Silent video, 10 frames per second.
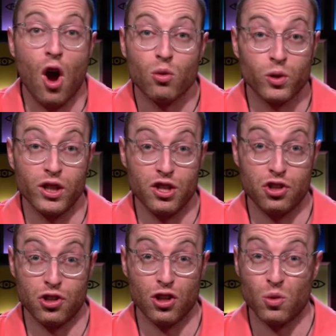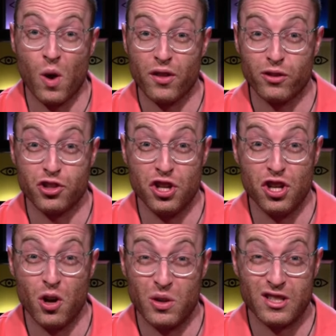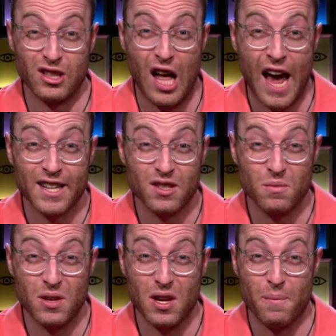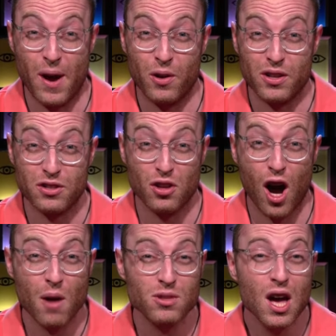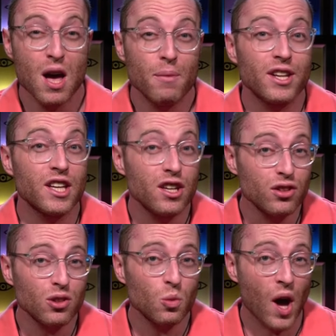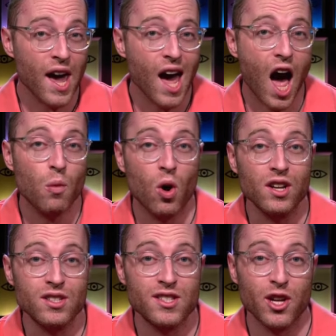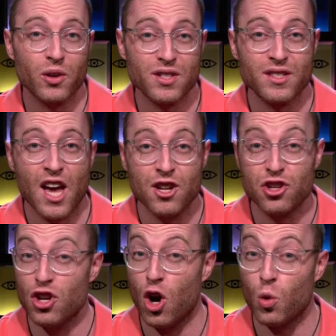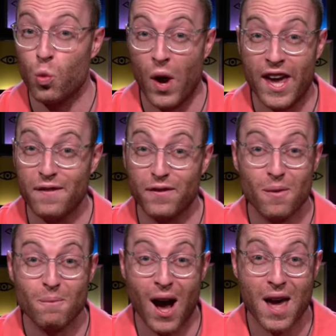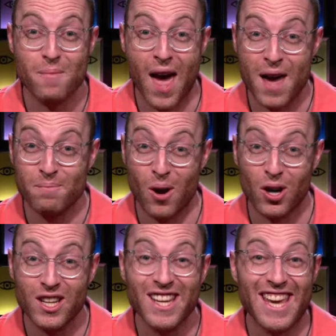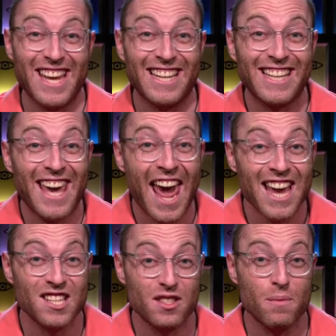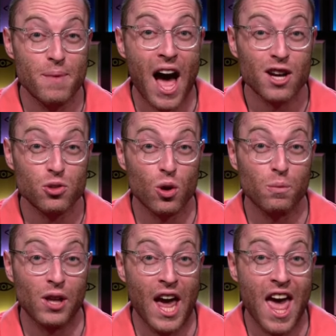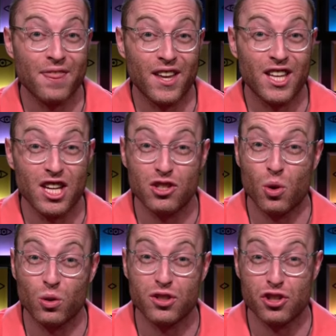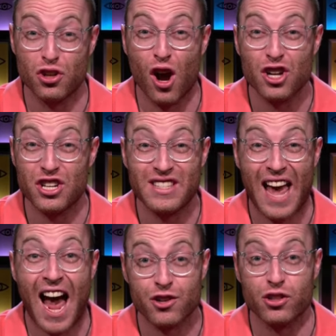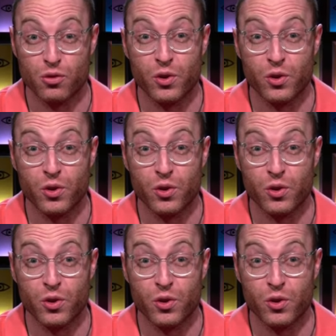not really sure whether Gino is lying to me about his noms, but either way, I want to steer his attention away from my man Marty in case the backdoor plan that he told to Josh is actually